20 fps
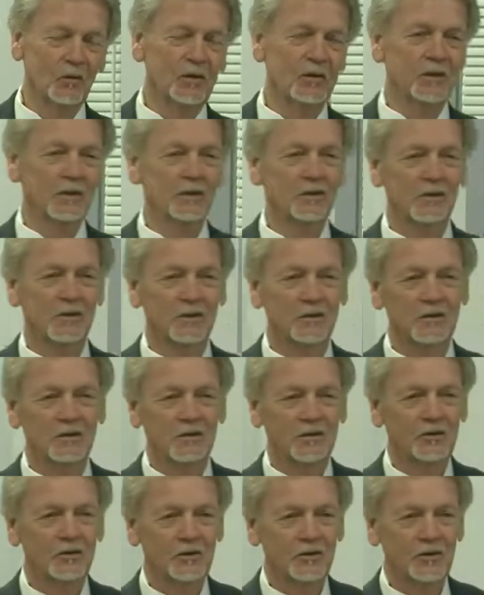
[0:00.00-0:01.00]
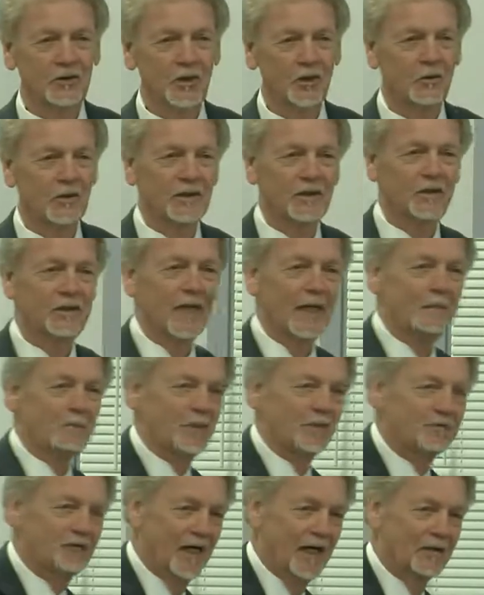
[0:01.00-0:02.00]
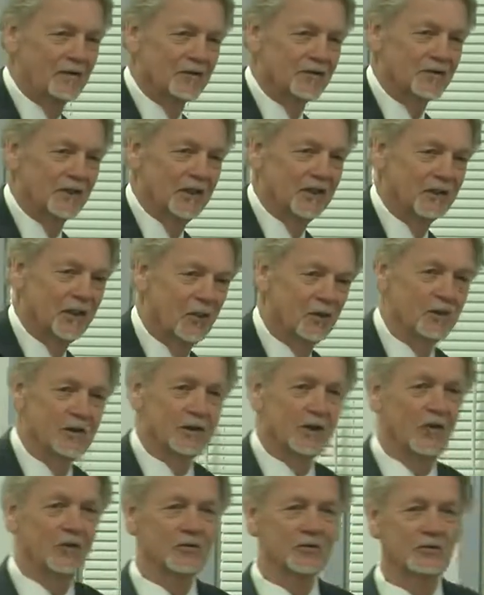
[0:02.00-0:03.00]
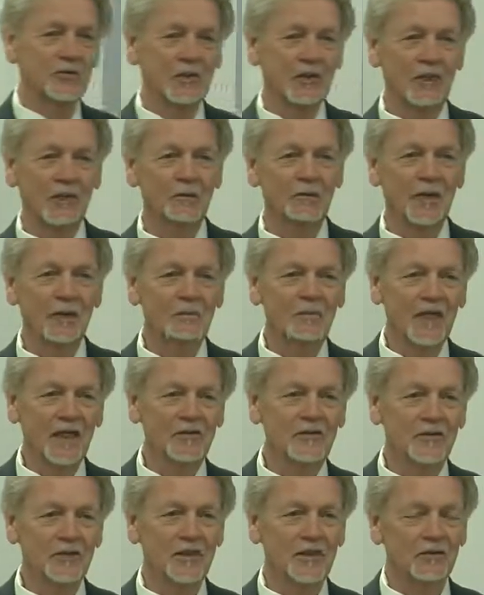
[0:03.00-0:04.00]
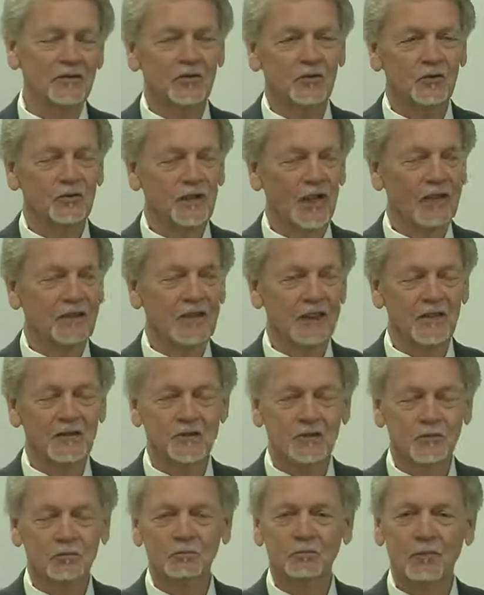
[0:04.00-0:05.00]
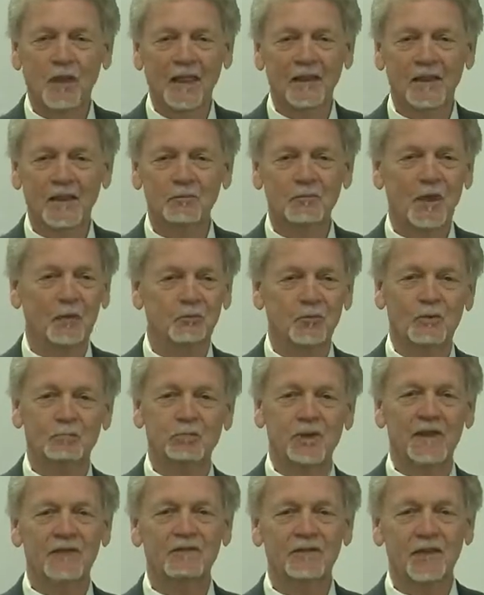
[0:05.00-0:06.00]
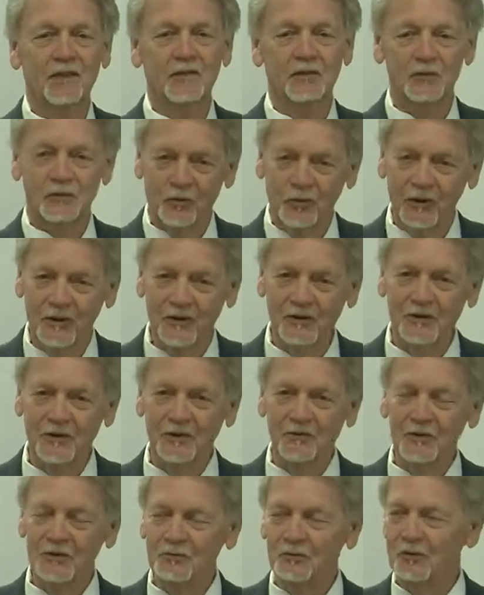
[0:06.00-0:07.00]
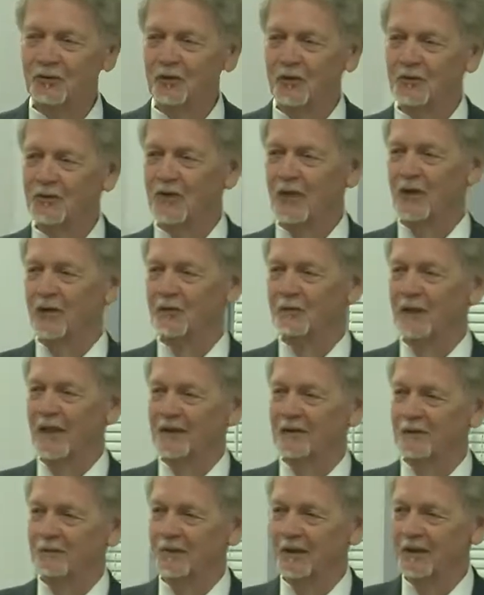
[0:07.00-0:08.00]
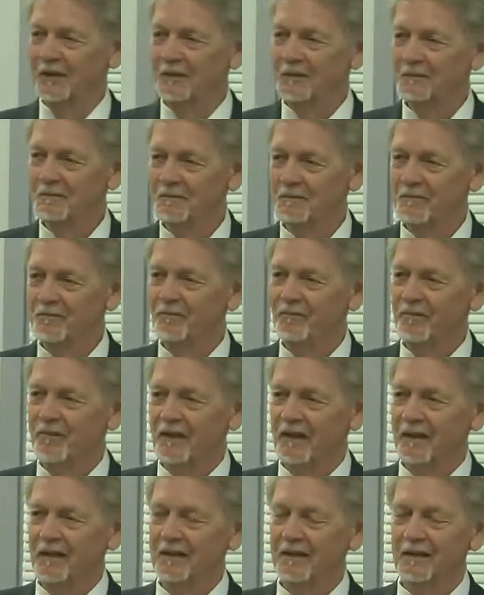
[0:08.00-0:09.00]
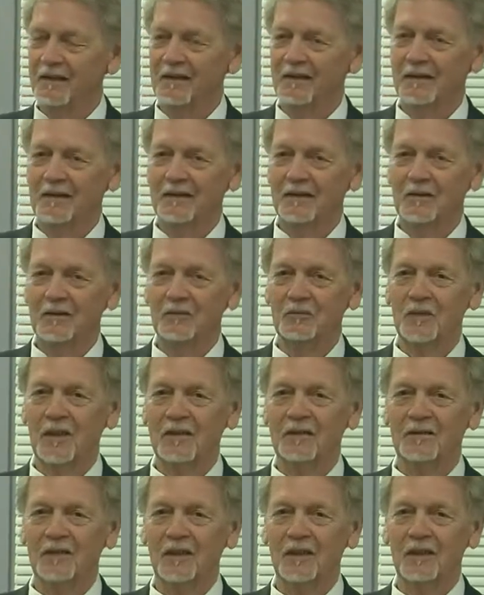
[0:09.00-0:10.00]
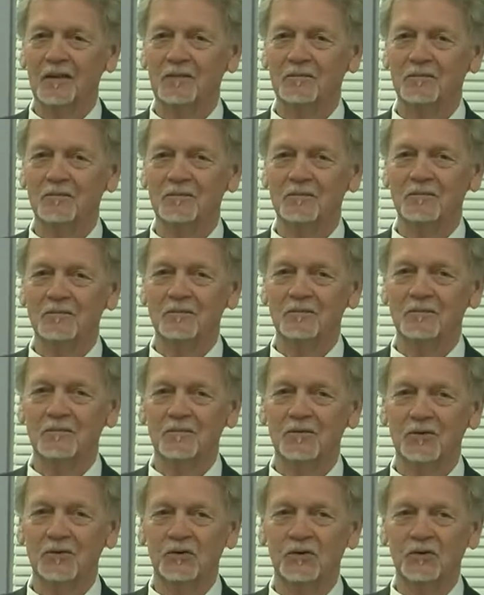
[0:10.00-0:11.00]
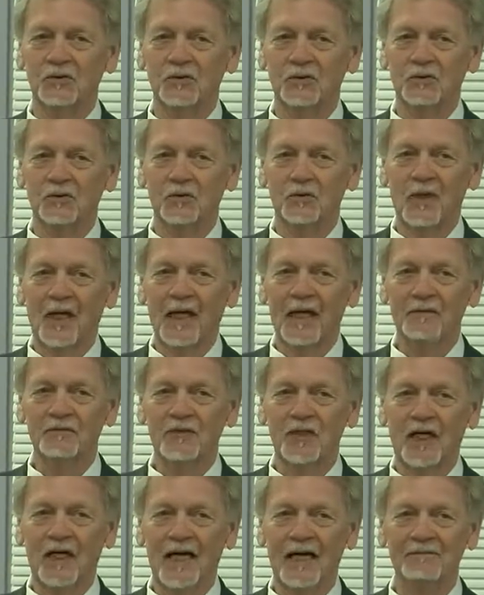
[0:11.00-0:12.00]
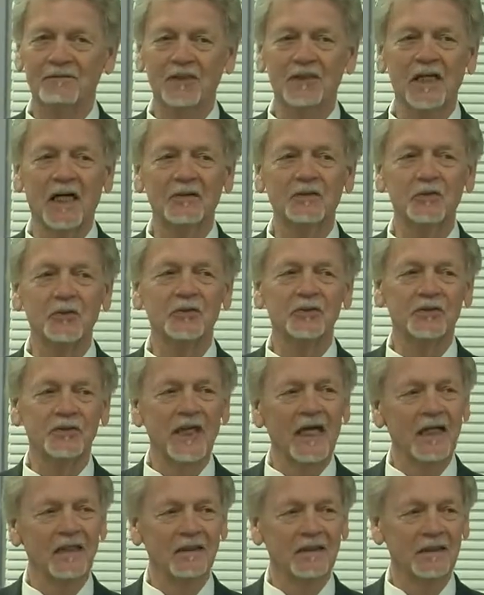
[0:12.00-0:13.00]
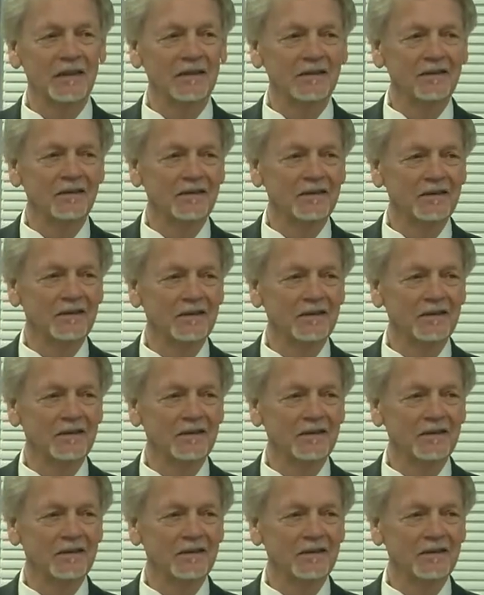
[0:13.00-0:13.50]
We, you, you know, in the name of the Father, Son, Holy Ghost, and you come up, and that's it. So I guess you might come up with believing in the Trinity, which we're going to talk about in a minute. But uh, you have to have an understanding